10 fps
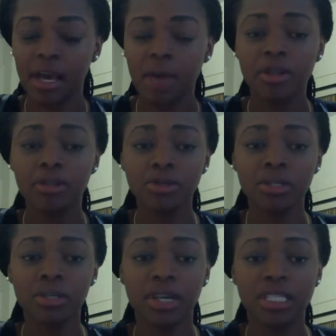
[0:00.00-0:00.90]
But it was
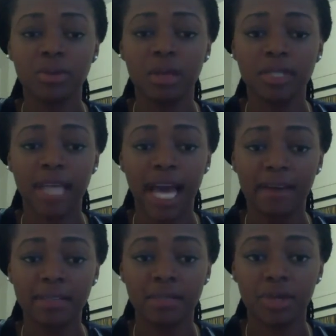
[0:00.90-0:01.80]
really great to be able to
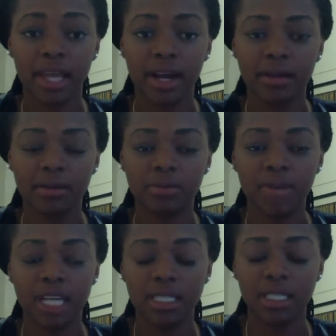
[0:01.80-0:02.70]
have someone there
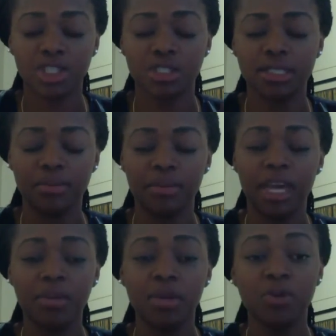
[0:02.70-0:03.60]
basically just
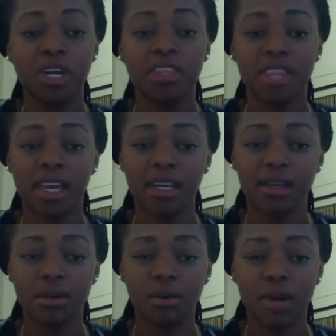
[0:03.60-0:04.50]
make me rethink
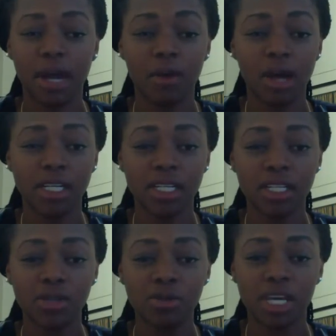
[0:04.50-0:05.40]
what I wanted
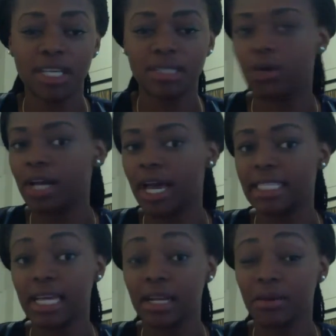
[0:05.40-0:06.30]
to do, because what
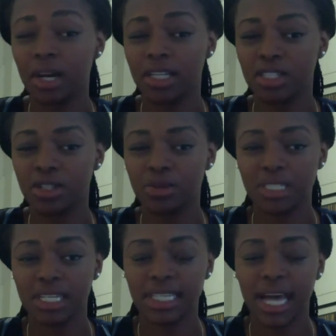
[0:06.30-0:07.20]
I said I wanted to do
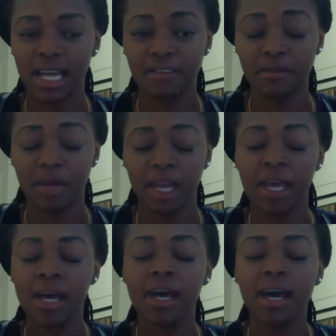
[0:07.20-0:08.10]
wasn't exactly for me.
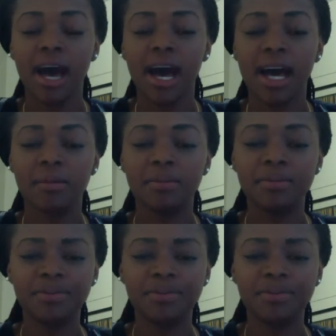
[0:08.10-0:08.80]
And